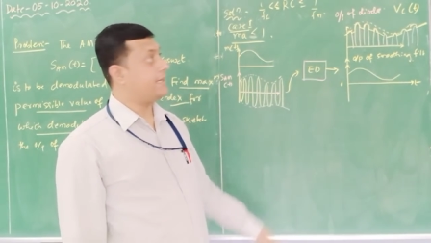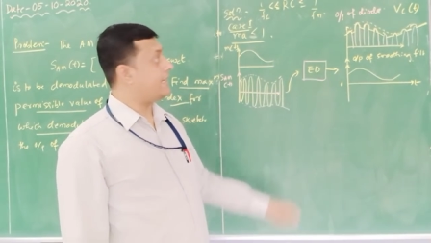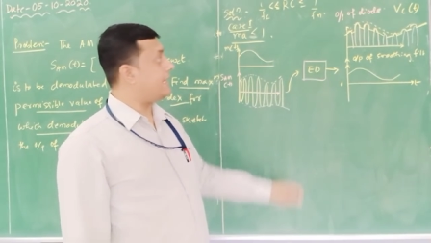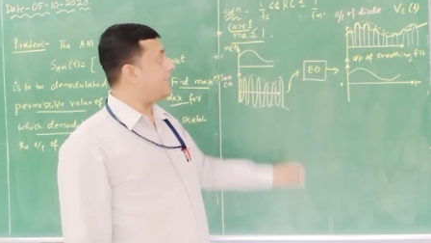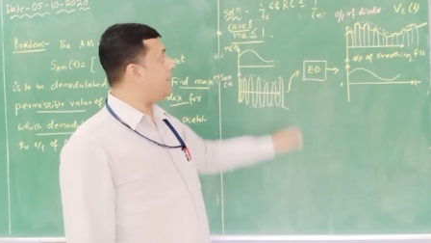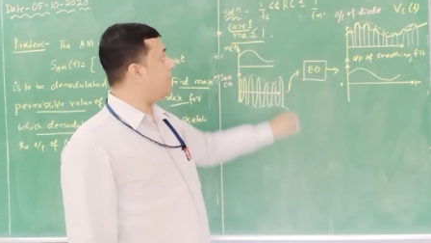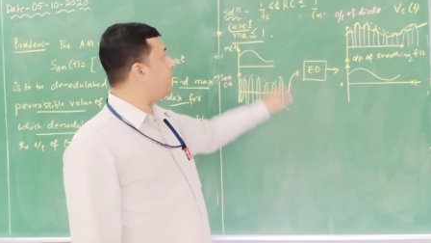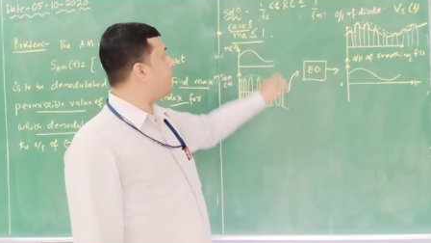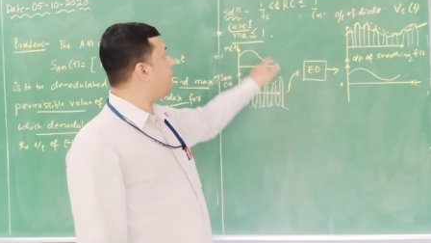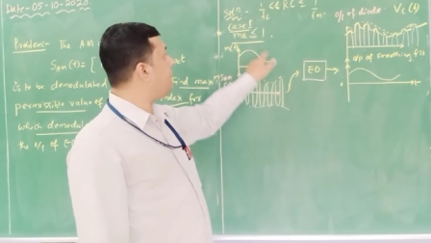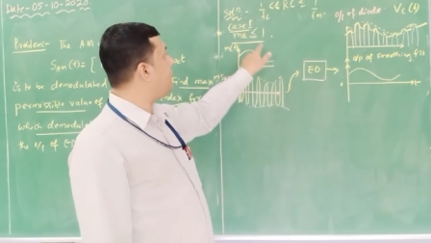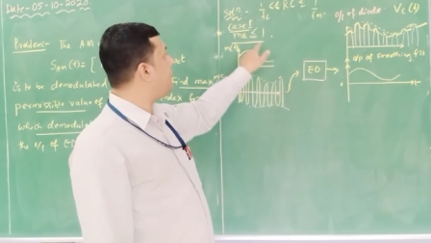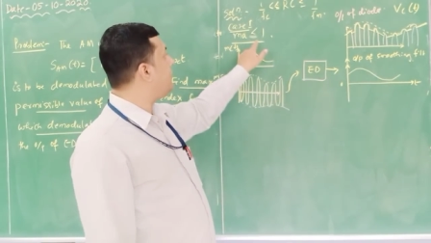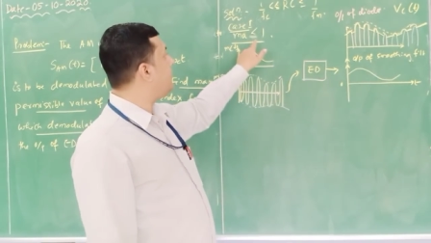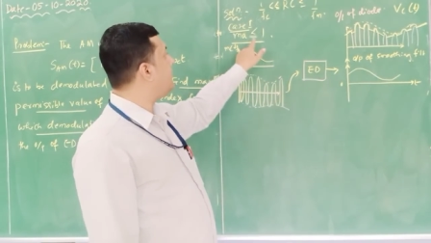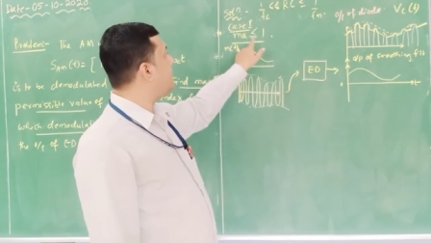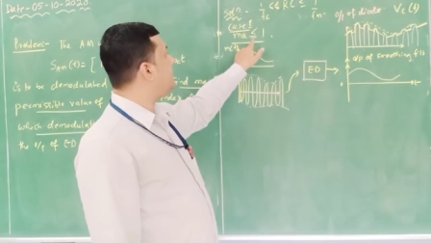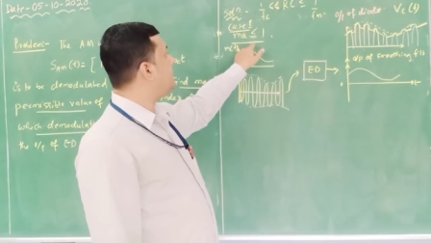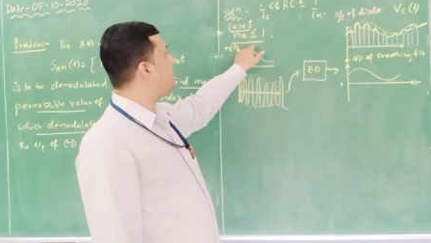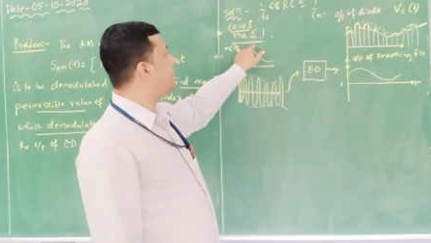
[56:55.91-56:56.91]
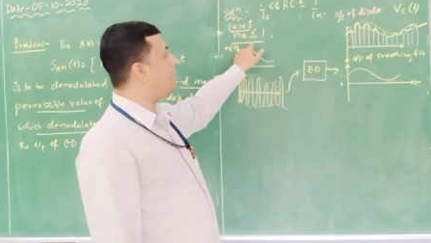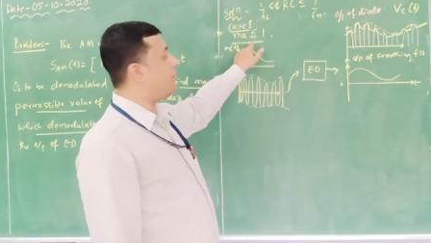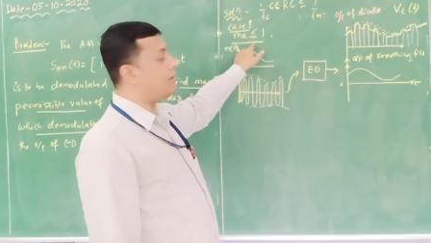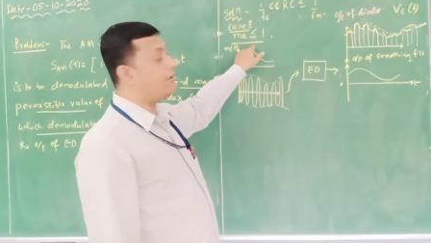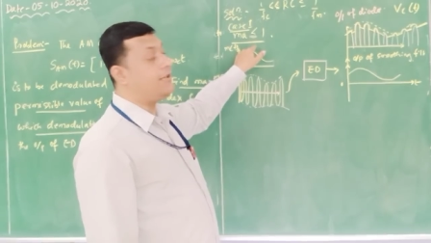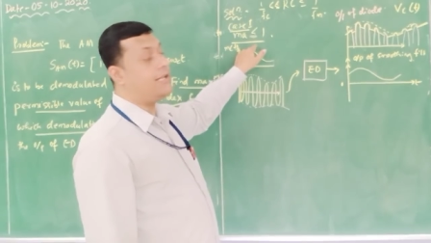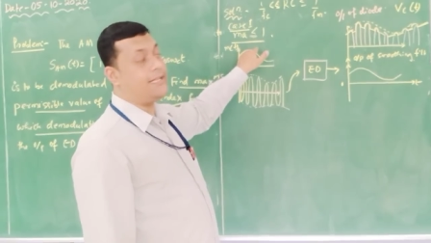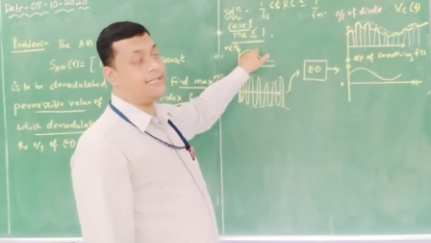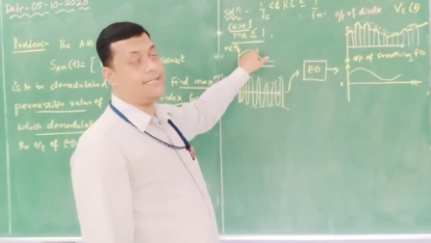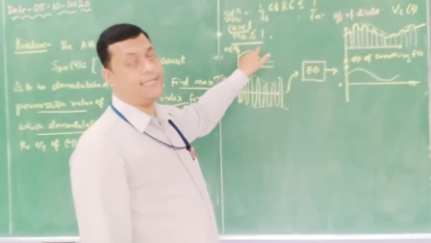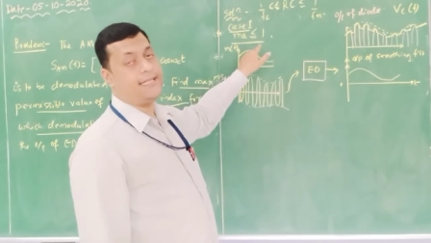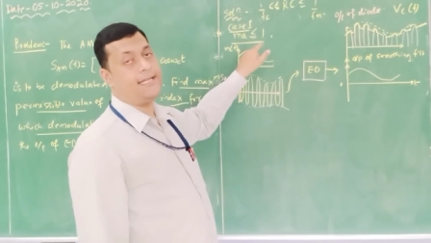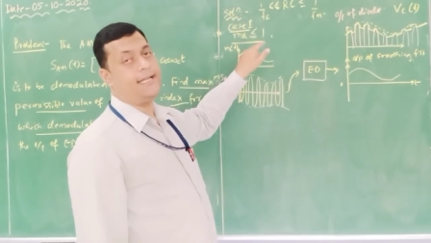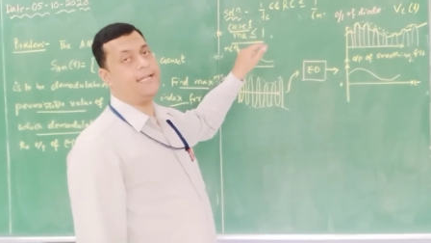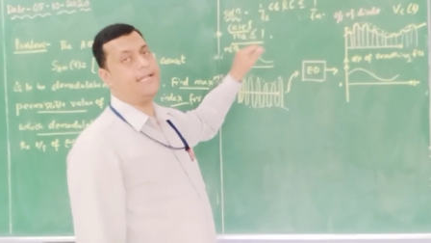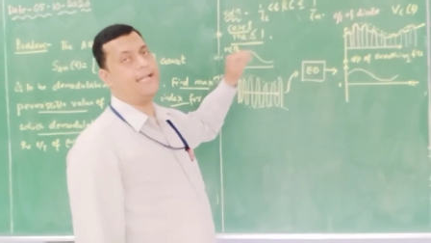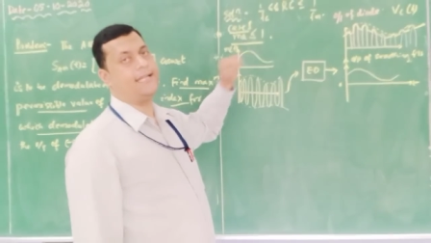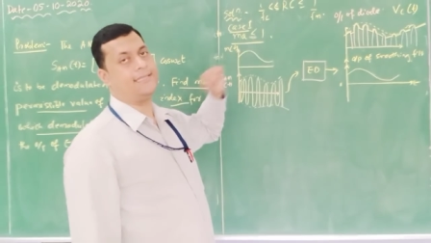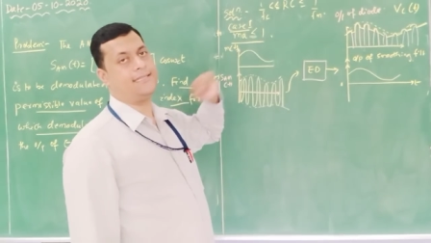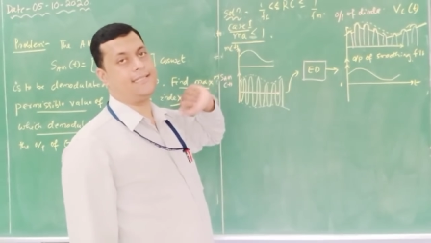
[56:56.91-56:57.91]
if the modulation
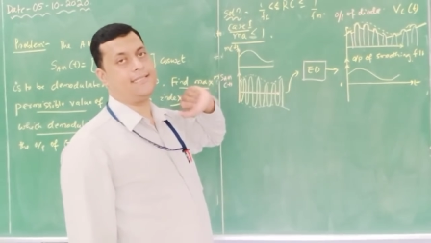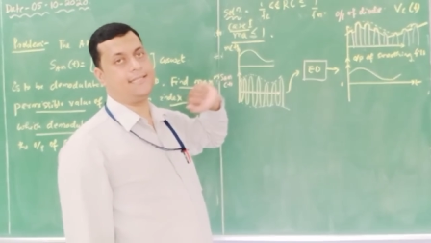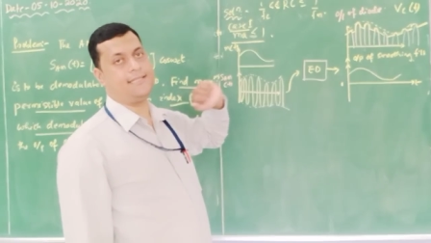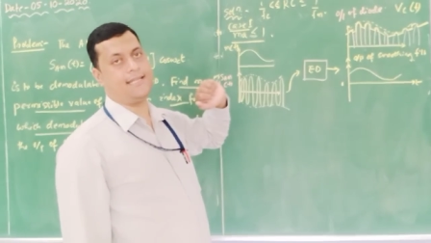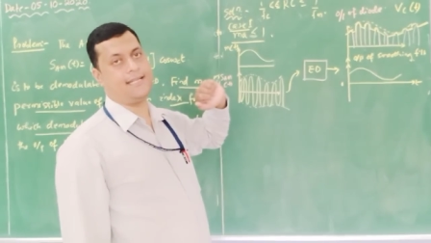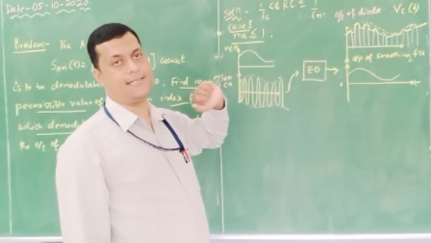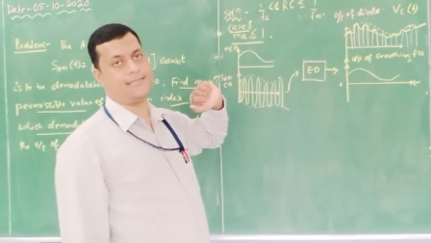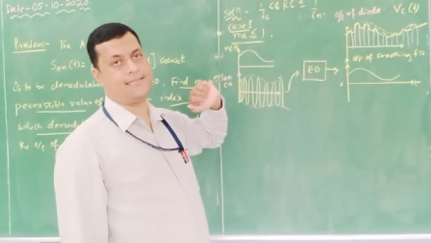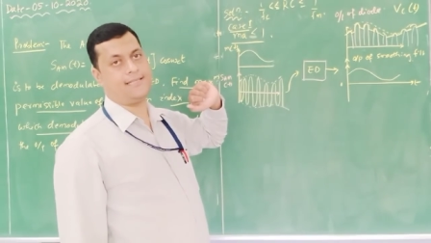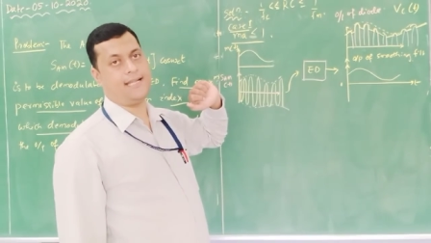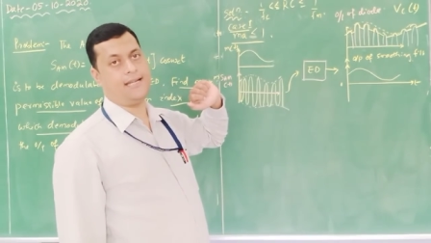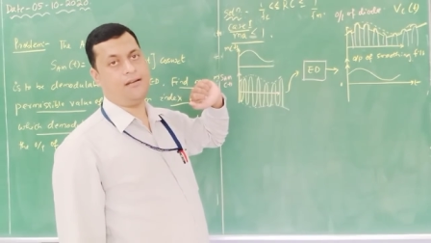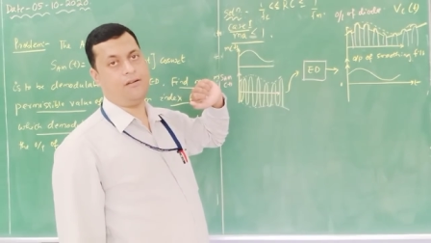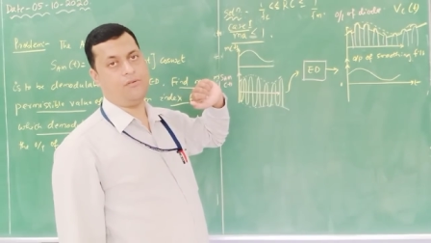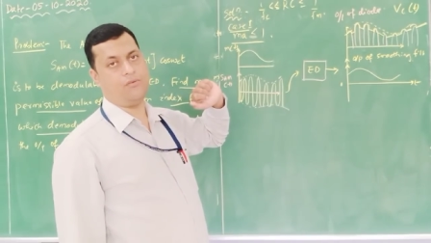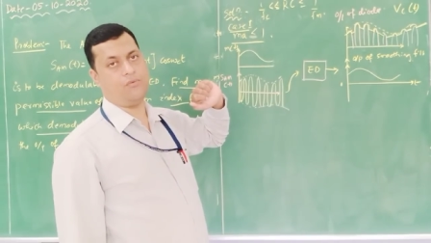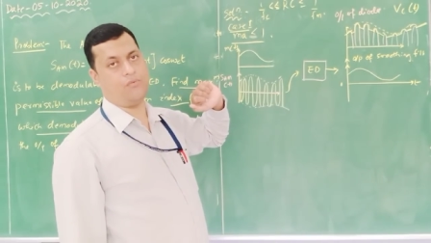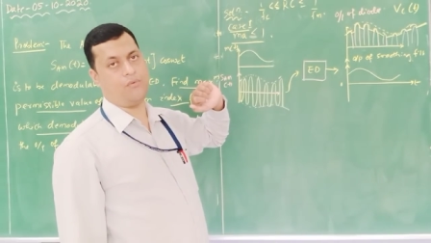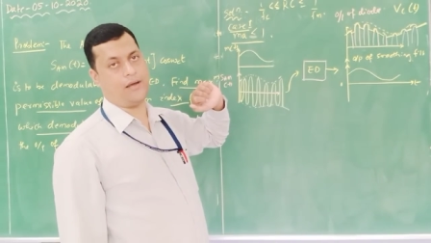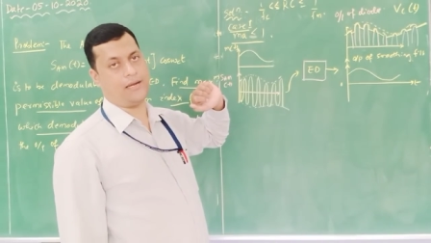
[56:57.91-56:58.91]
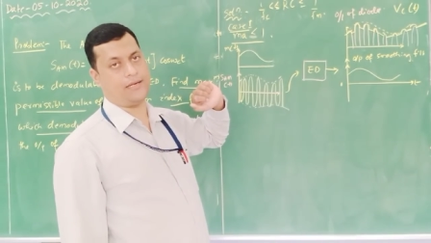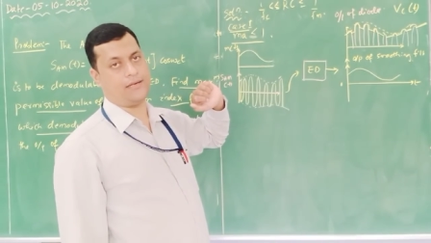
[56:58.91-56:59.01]
index is less than 1.